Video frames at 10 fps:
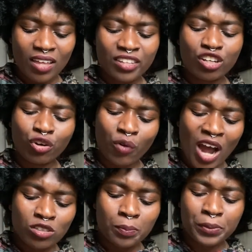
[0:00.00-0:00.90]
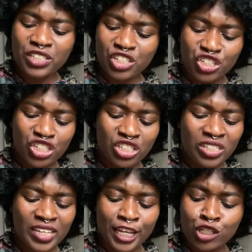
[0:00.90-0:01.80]
The ground
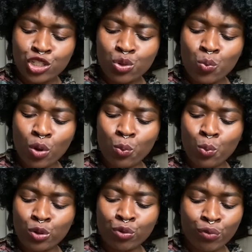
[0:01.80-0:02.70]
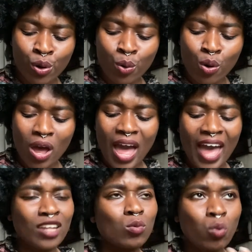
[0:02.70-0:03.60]
partitions into what will grow
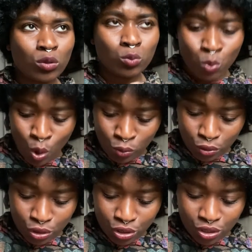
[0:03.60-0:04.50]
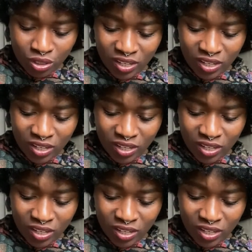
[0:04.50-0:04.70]
and what won't.